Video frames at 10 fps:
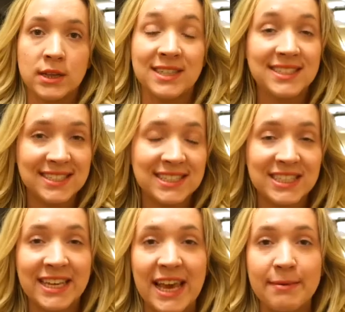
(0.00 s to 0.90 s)
The
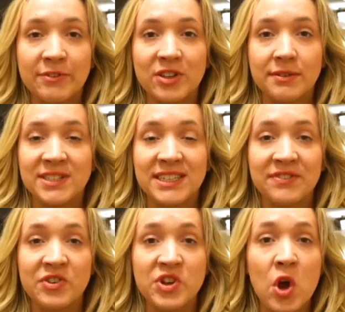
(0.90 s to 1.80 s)
decision came after they
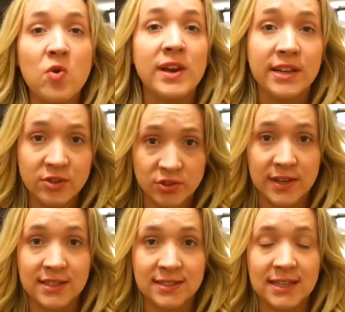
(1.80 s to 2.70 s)
received no
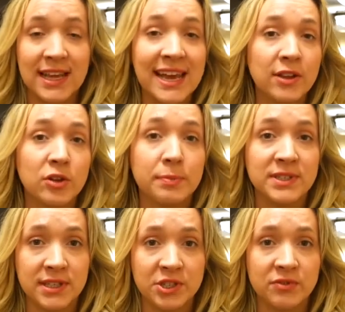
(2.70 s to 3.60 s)
interest in the handler
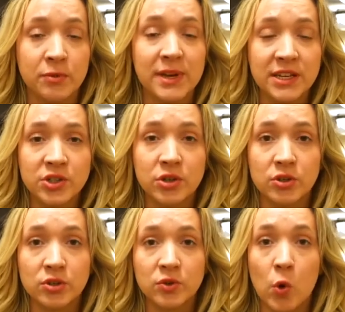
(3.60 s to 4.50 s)
position from
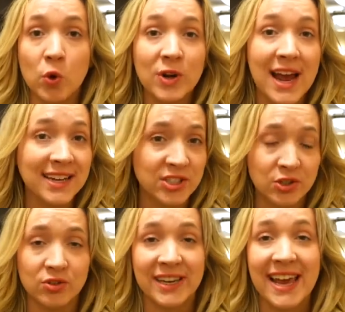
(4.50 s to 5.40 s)
internal or
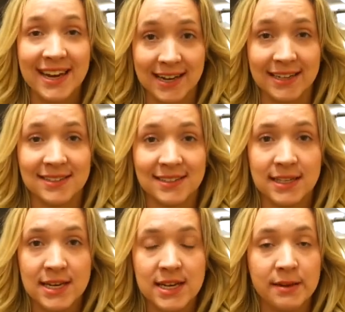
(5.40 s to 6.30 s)
external
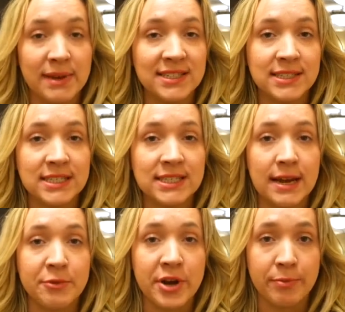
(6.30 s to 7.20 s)
candidates. In Mason,
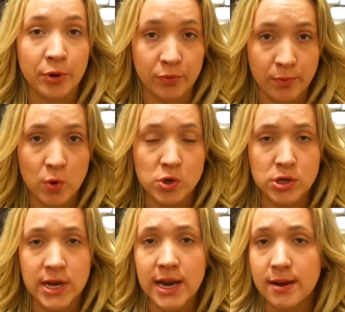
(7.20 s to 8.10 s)
I'm your neighborhood
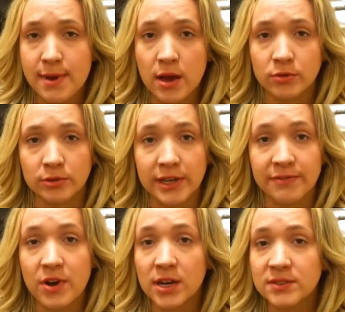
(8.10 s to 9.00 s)
reporter, Hannah
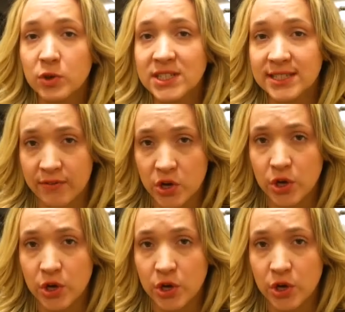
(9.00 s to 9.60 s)
McElroy, Fox 47